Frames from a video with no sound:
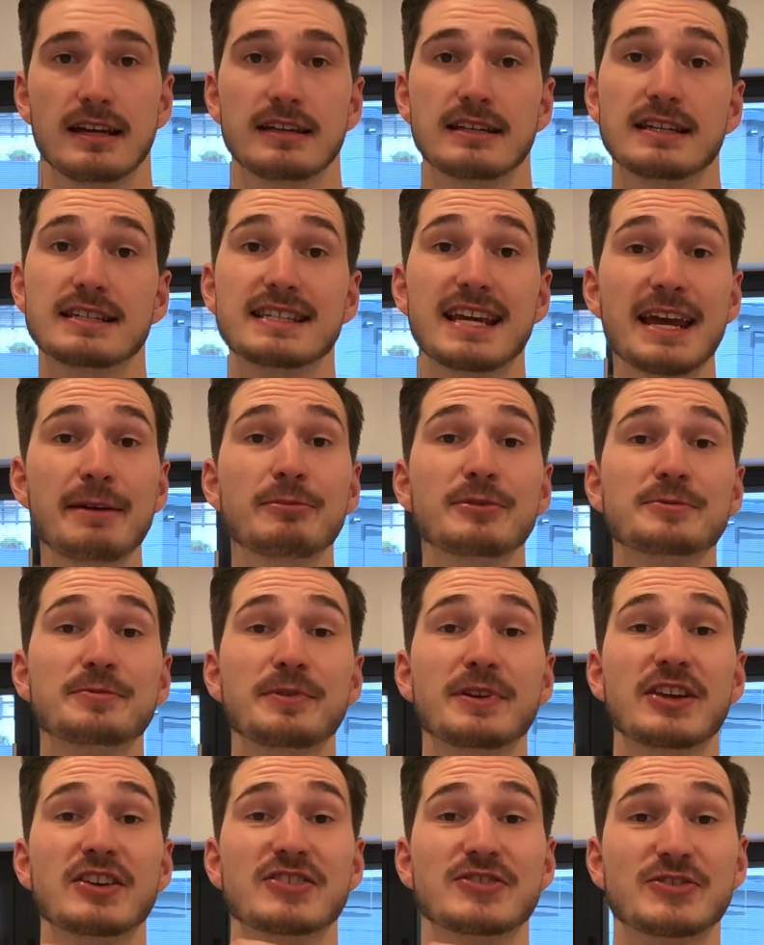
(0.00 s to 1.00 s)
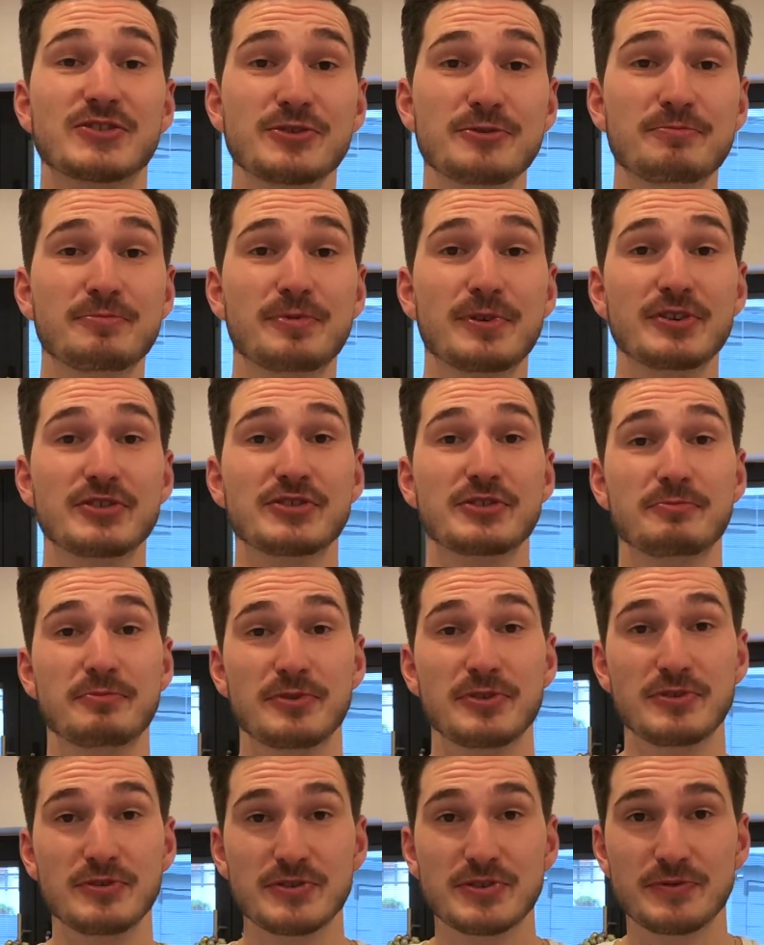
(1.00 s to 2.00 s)
The tablespoon is super
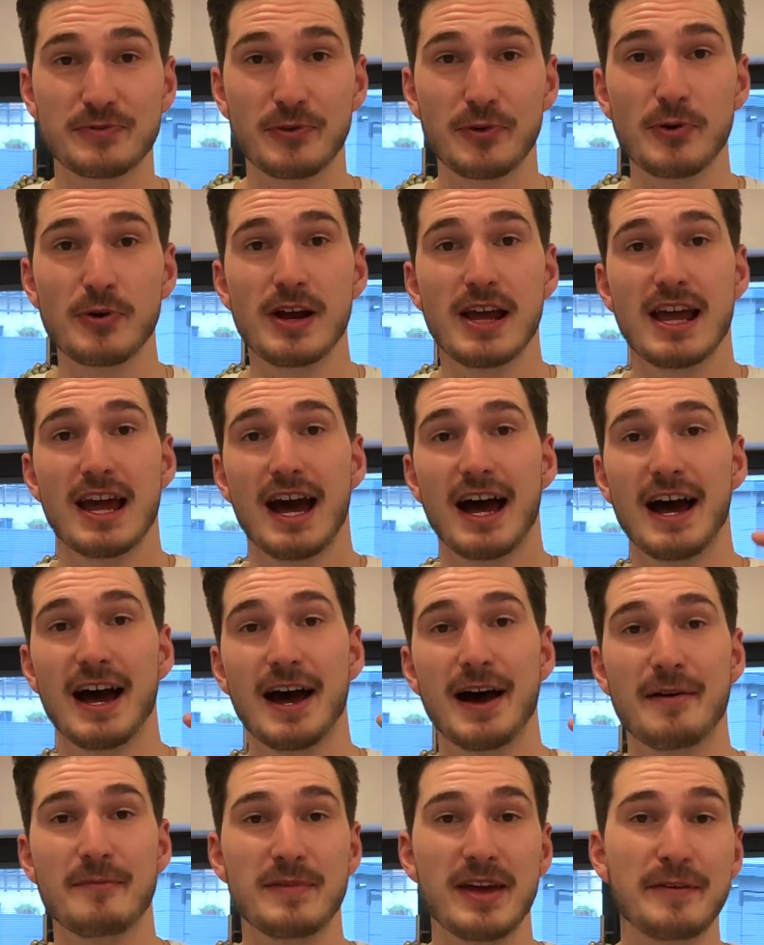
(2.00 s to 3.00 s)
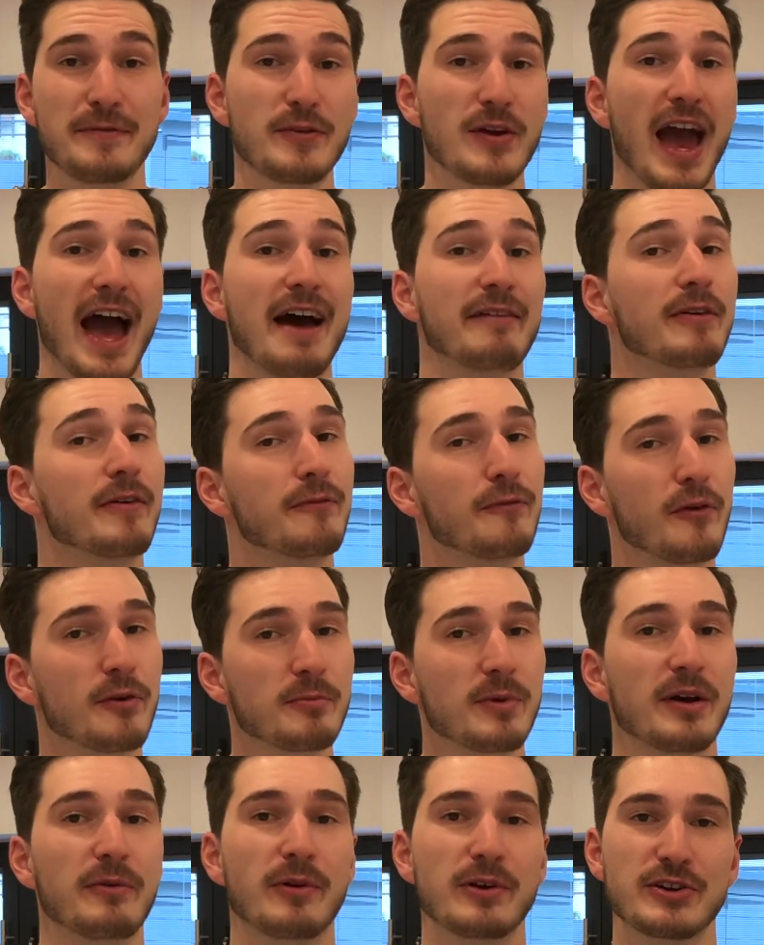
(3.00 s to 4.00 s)
useful if you have a
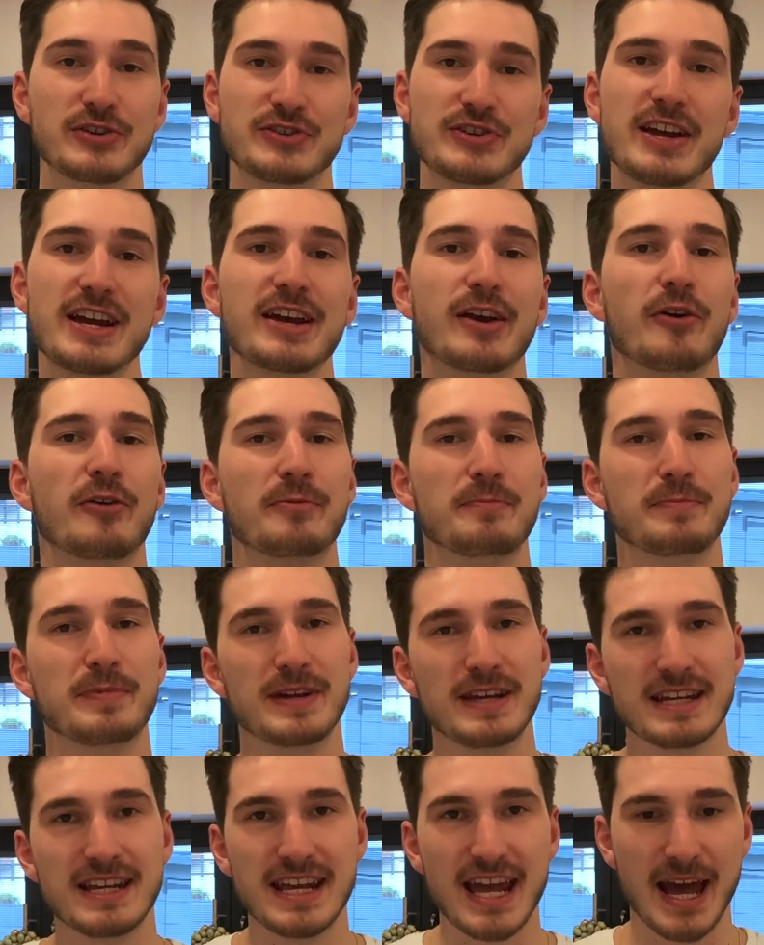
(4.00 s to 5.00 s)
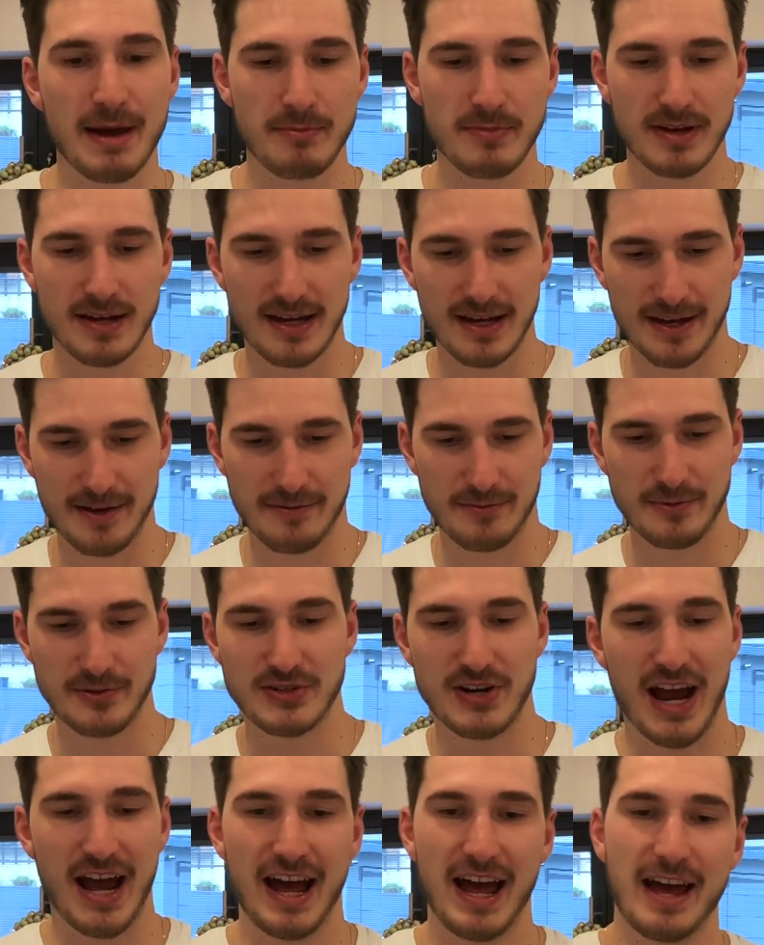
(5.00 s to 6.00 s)
Formula 1 shake or PDM, which
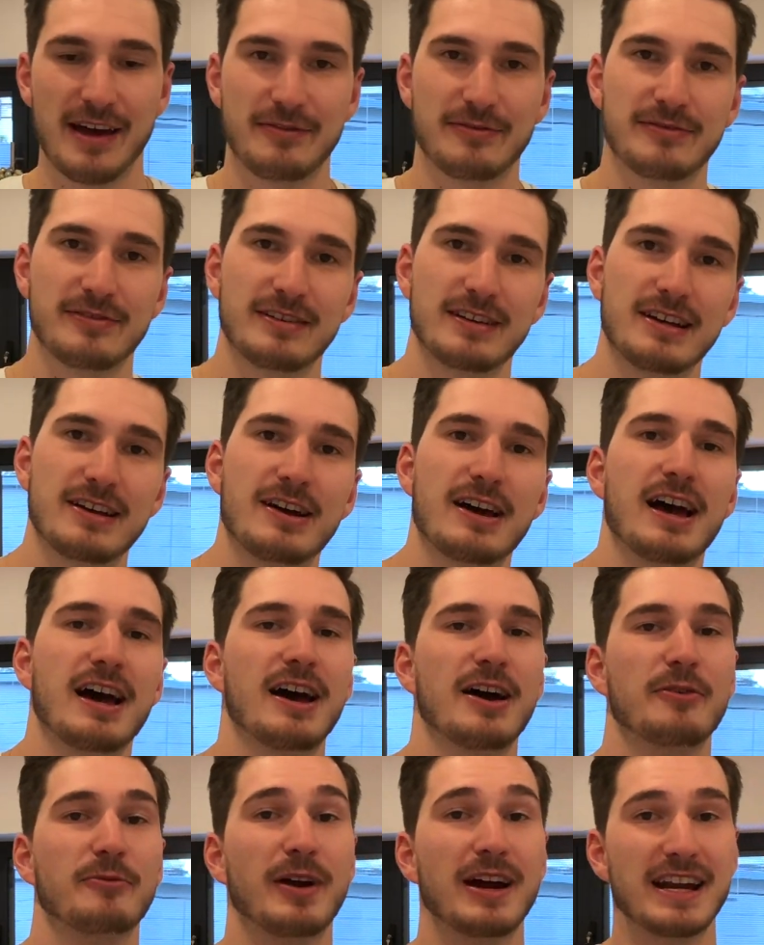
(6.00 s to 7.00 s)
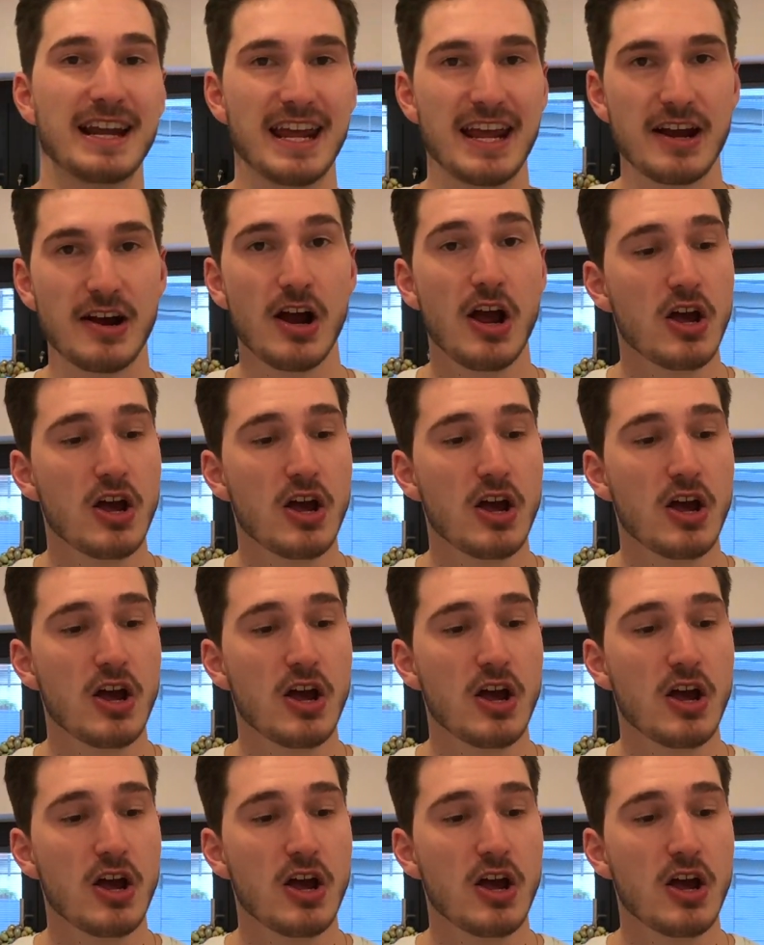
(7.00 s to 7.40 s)
I have right here.